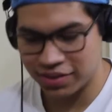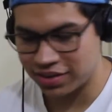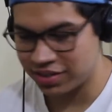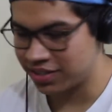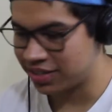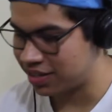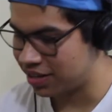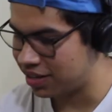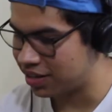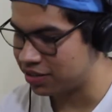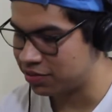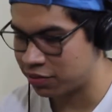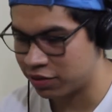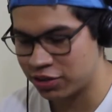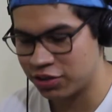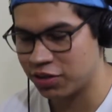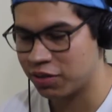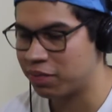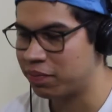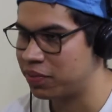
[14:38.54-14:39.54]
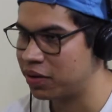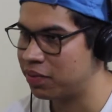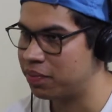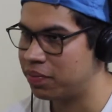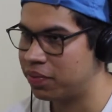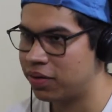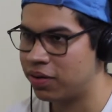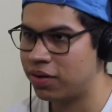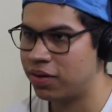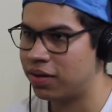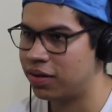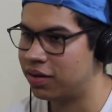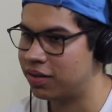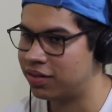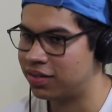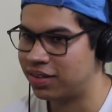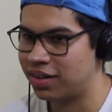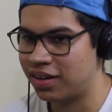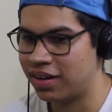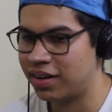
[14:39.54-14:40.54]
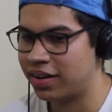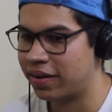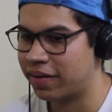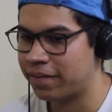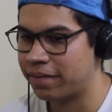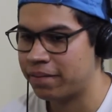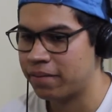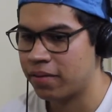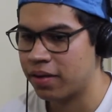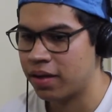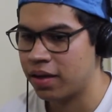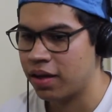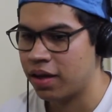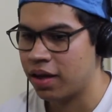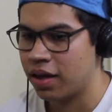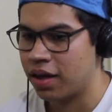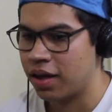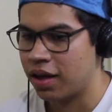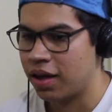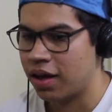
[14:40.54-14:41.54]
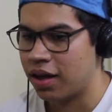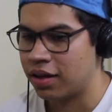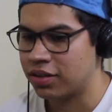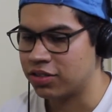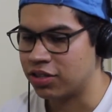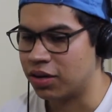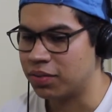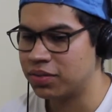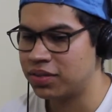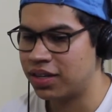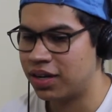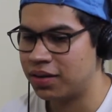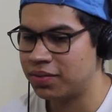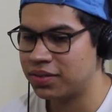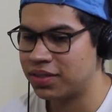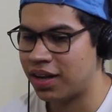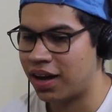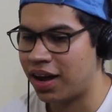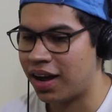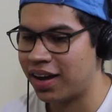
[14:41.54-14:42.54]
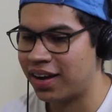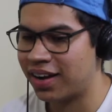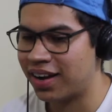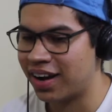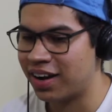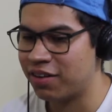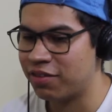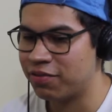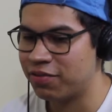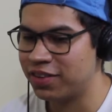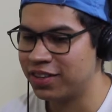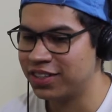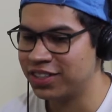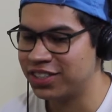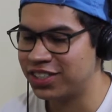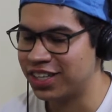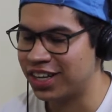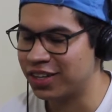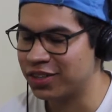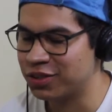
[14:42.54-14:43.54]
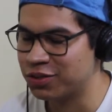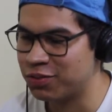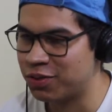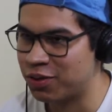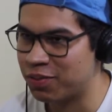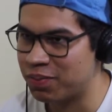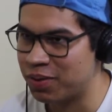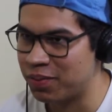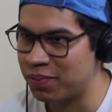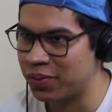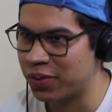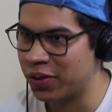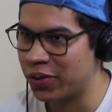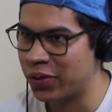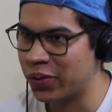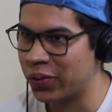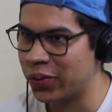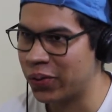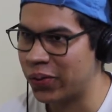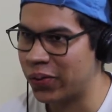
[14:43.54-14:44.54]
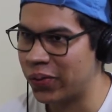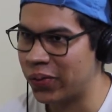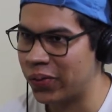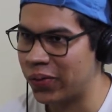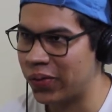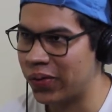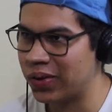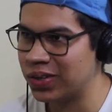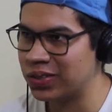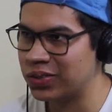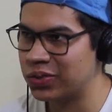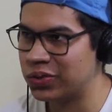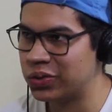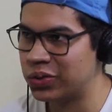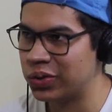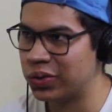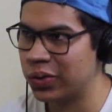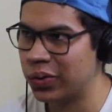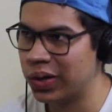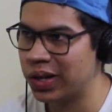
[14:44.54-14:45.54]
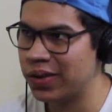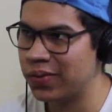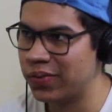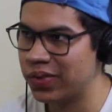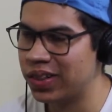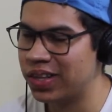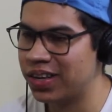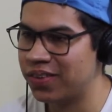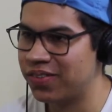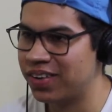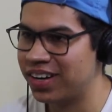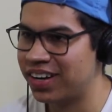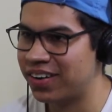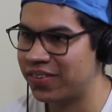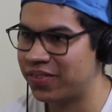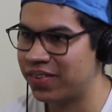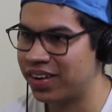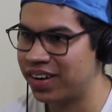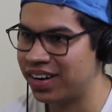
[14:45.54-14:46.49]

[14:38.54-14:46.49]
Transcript: Of course, yes. For some people, like, sometimes I kind of feel jealous for people who truly believe in a